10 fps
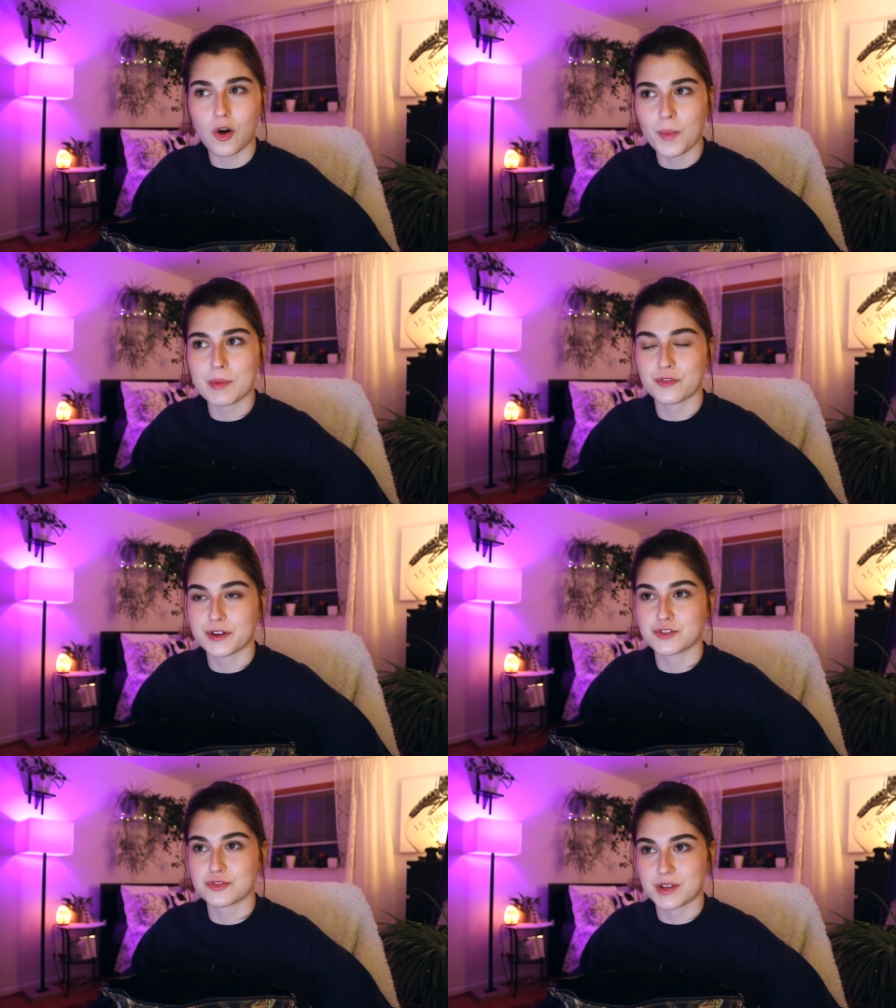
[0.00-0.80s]
all my
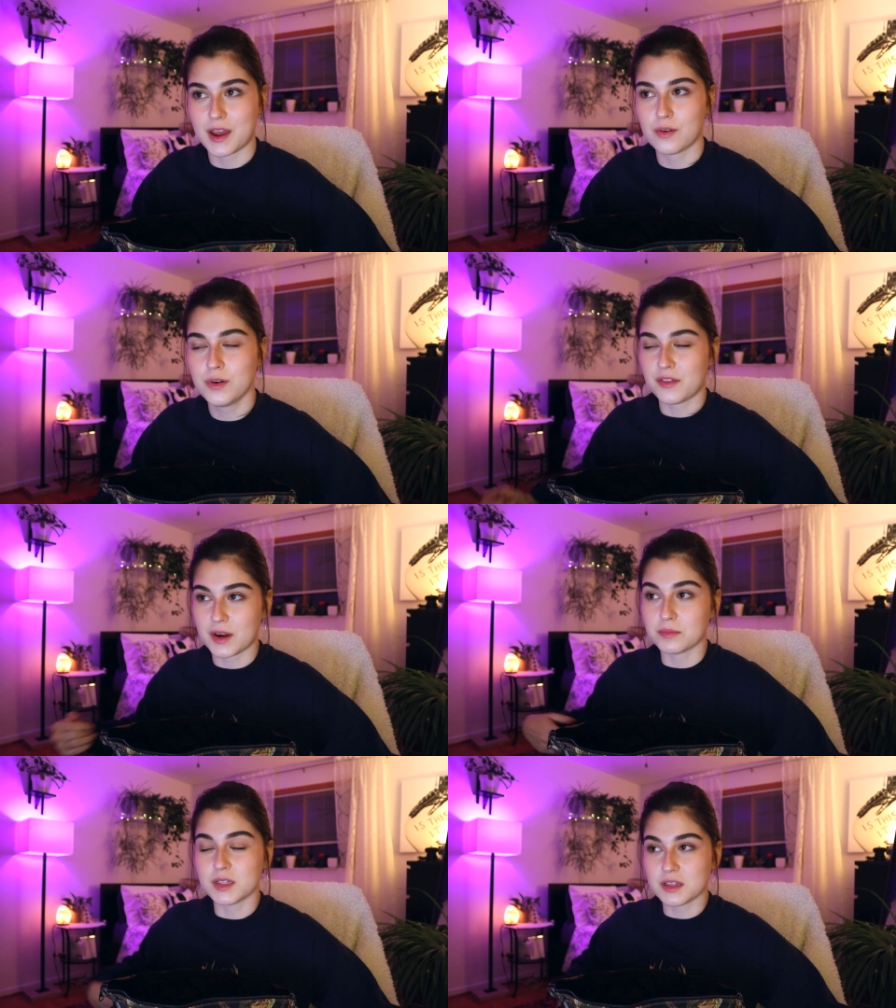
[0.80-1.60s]
professors now, now that
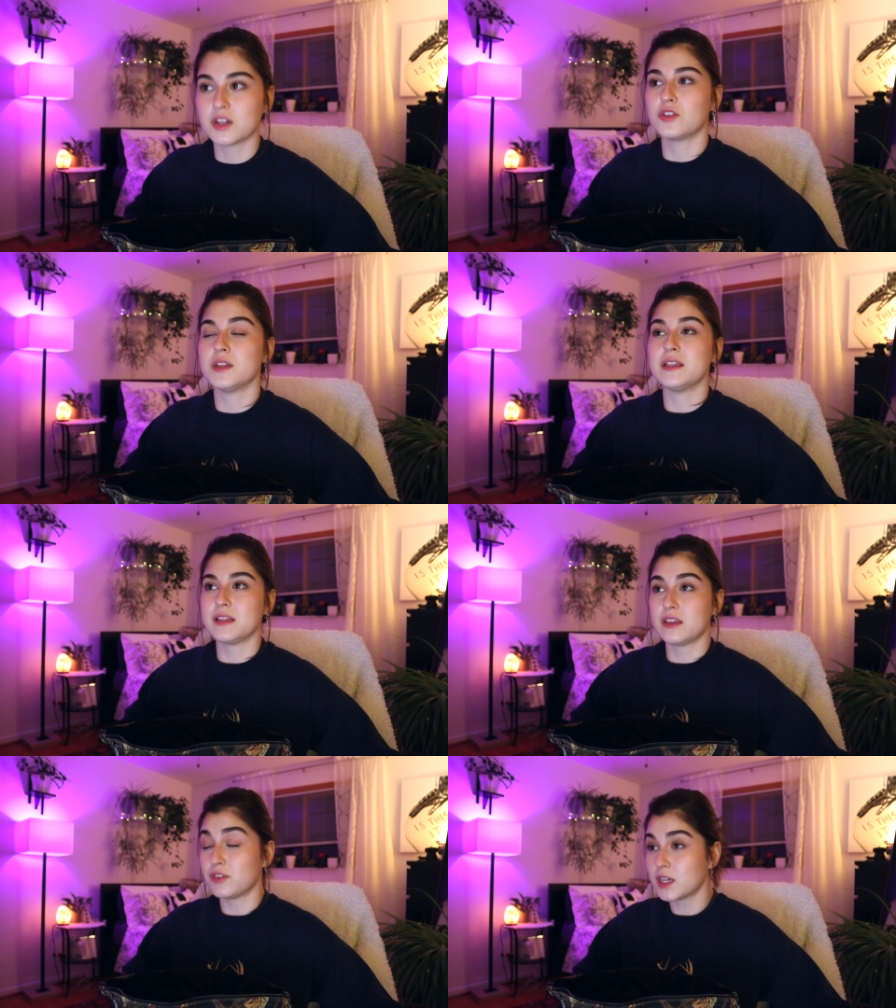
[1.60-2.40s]
I'm literally
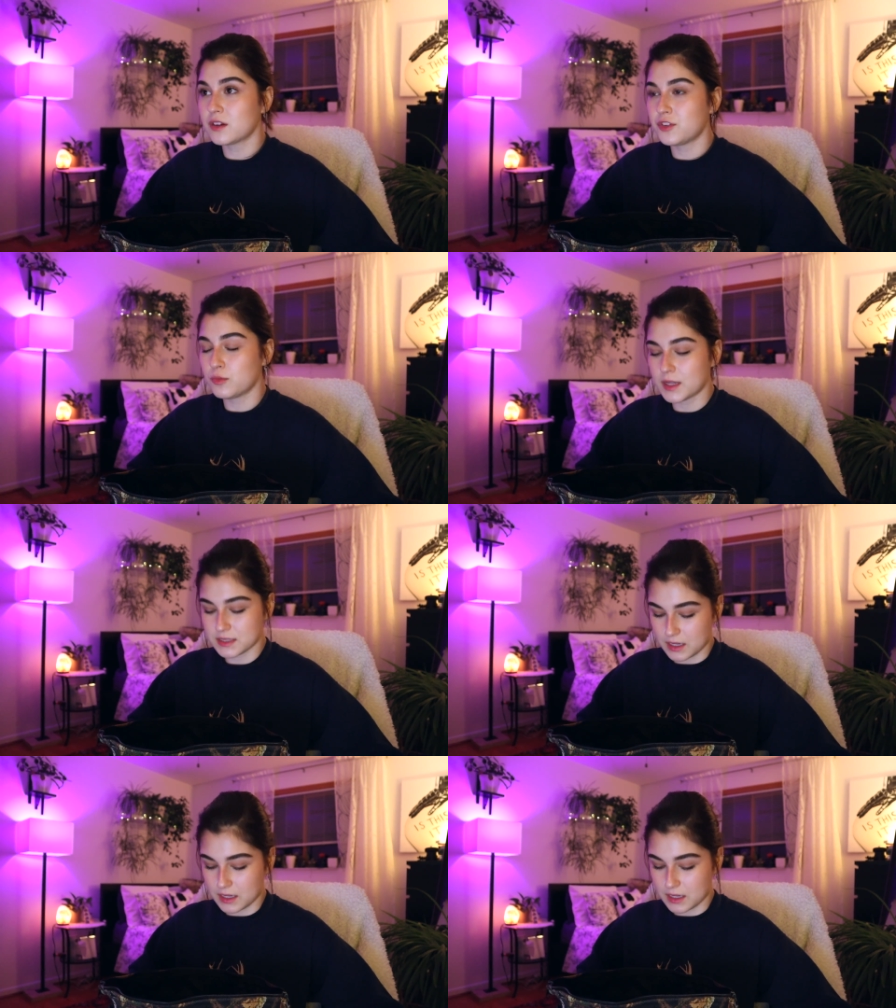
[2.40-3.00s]
leaving in a few months?